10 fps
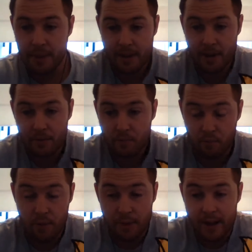
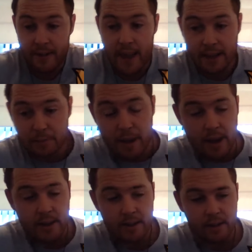women in that
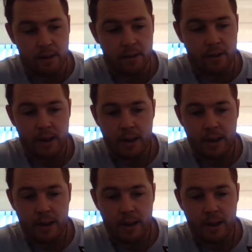space, you know.